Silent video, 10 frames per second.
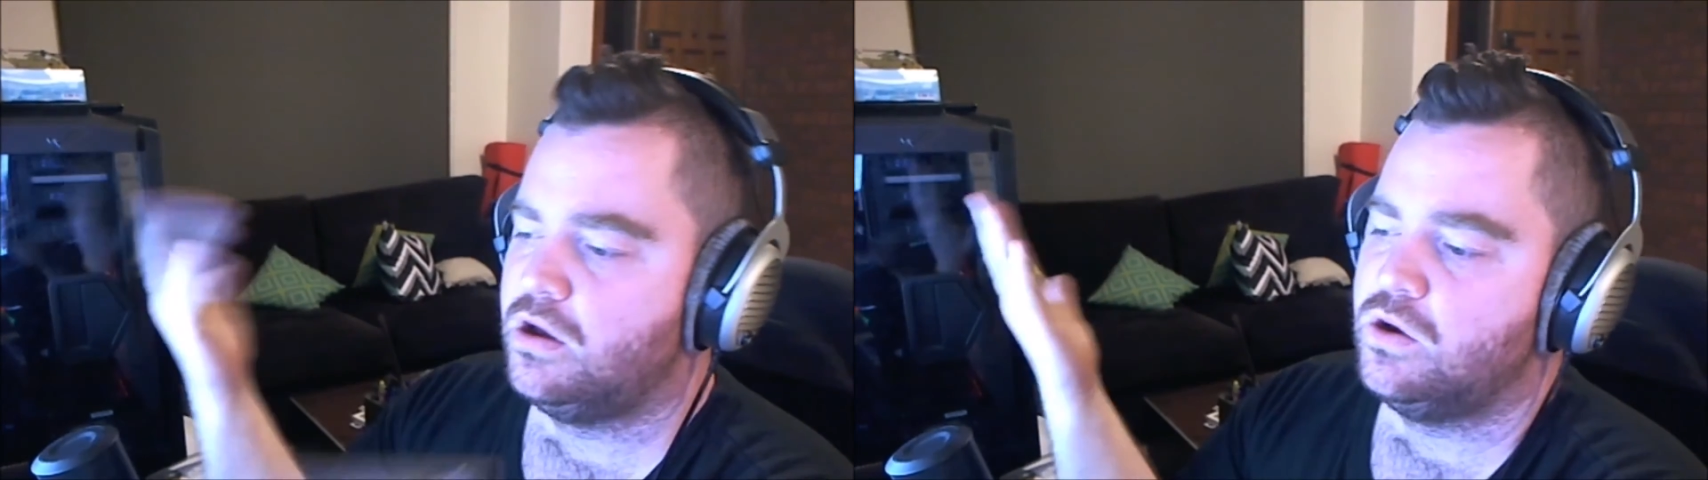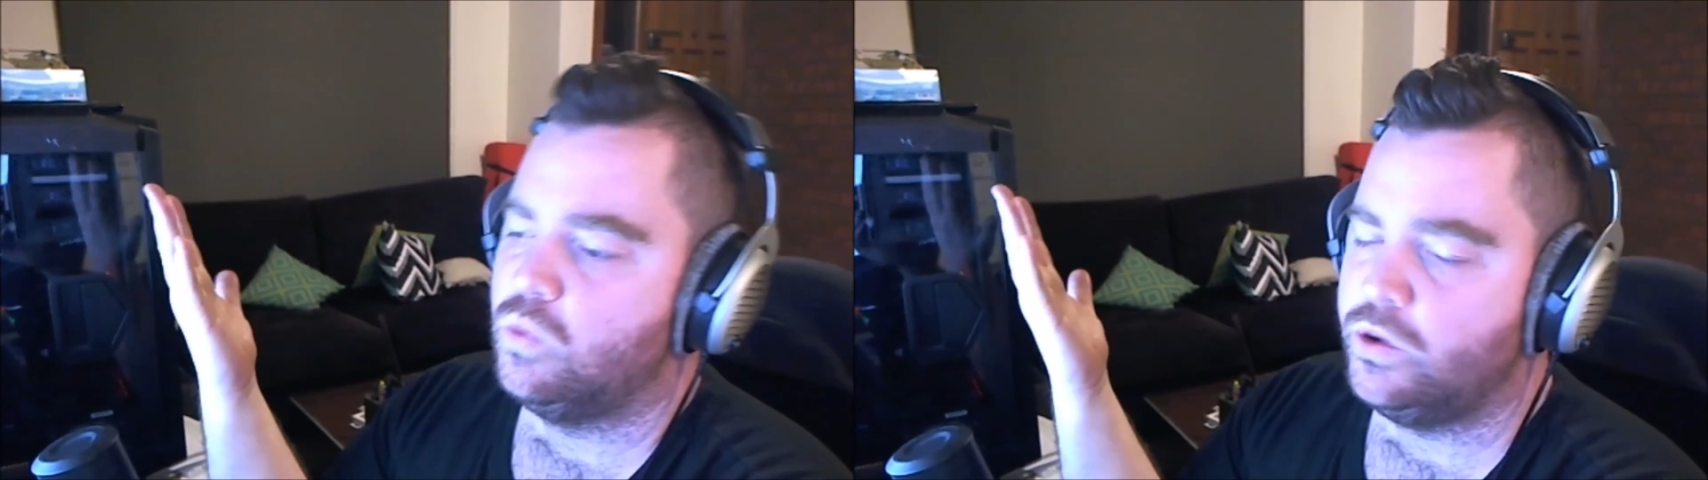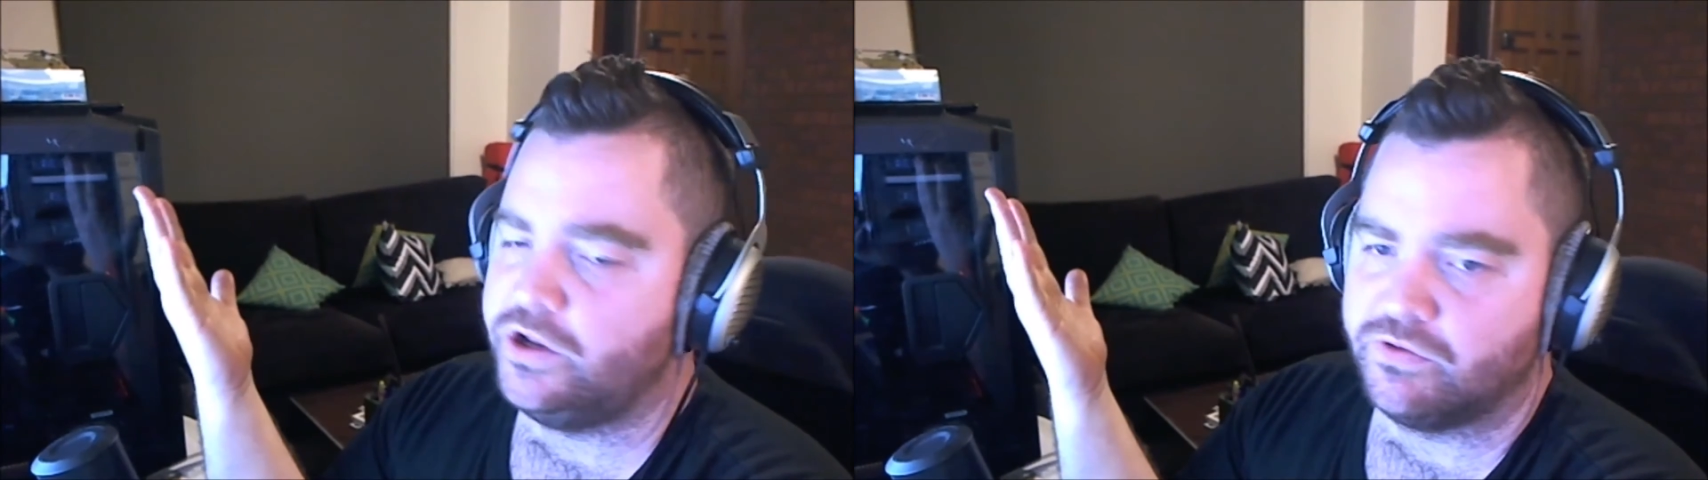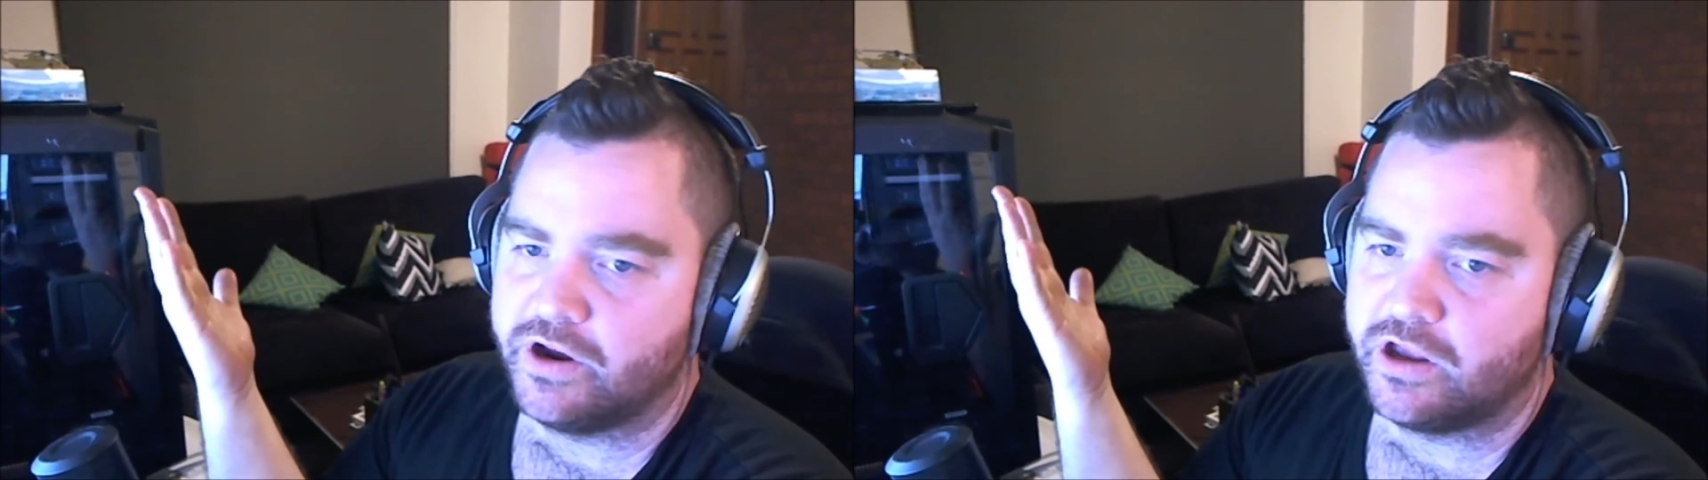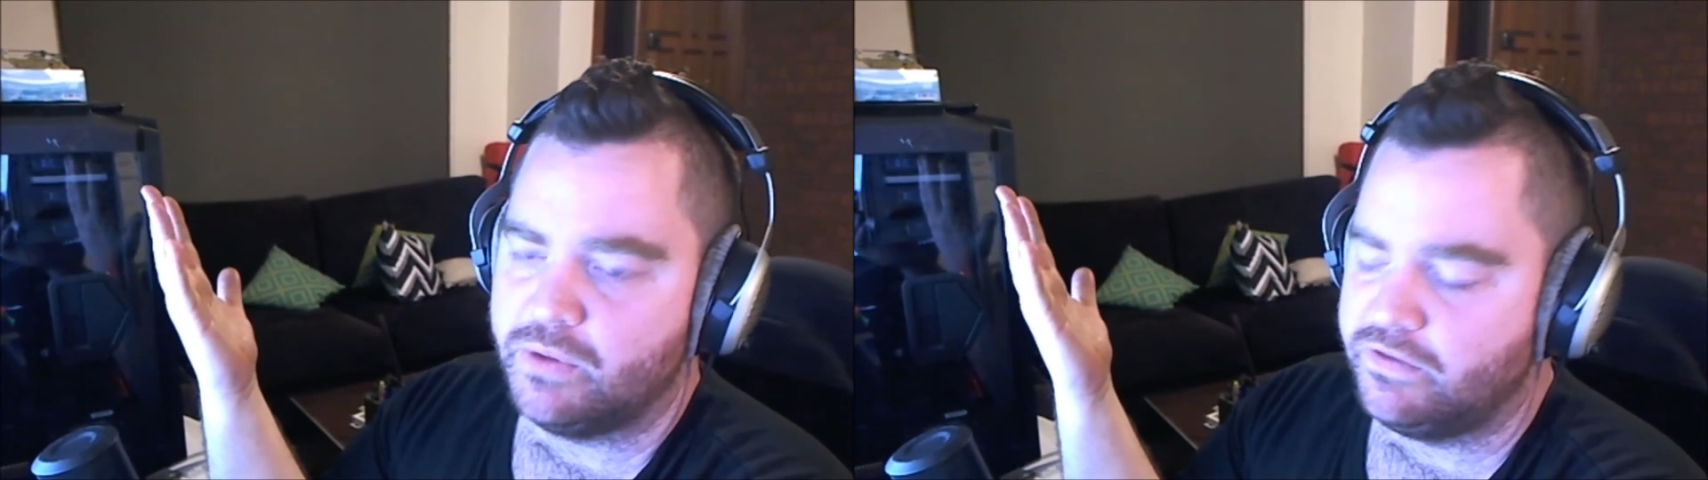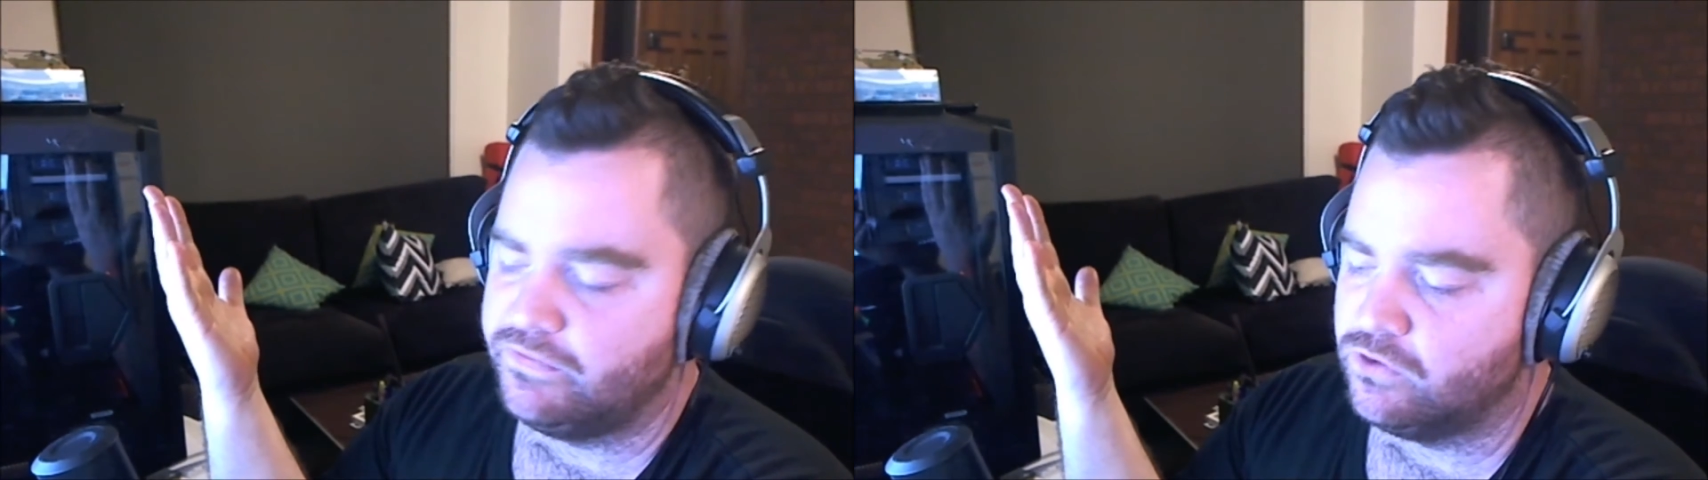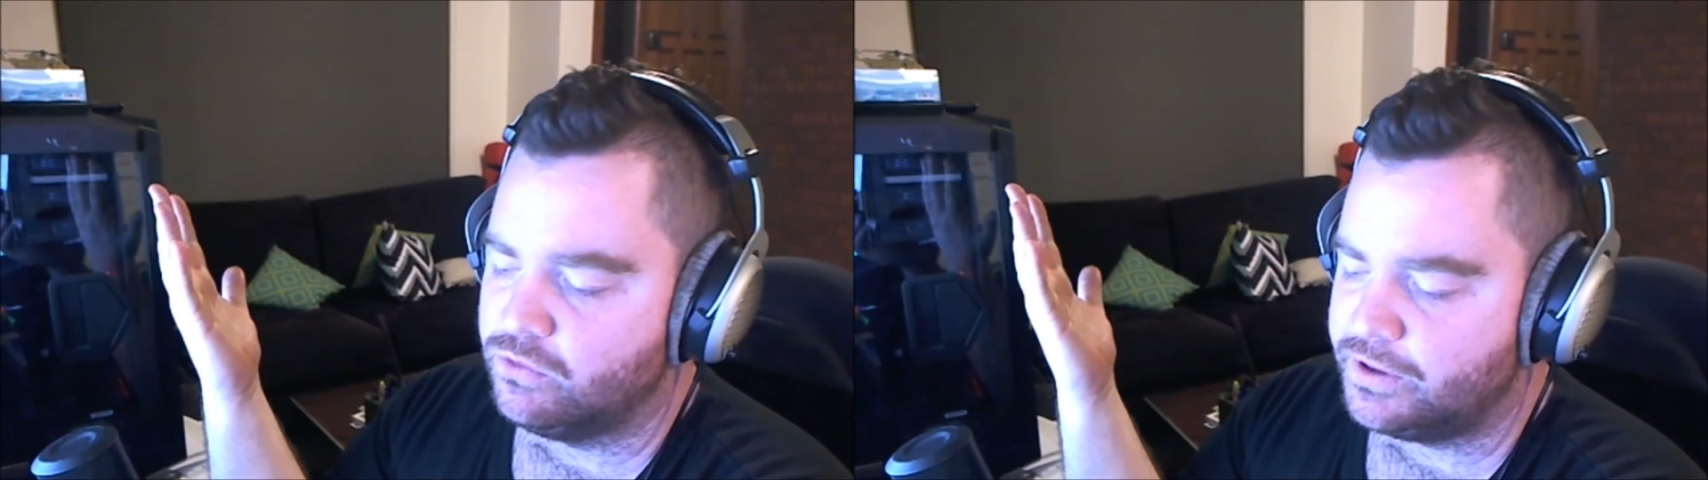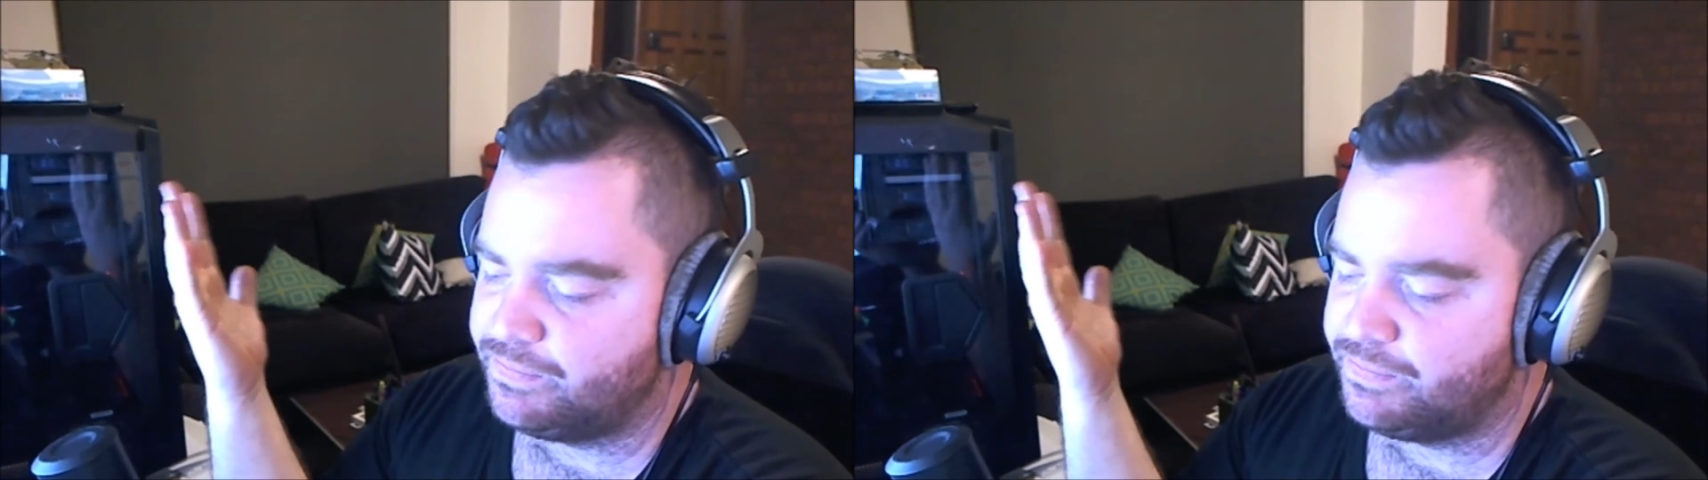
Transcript: what do you recommend for me?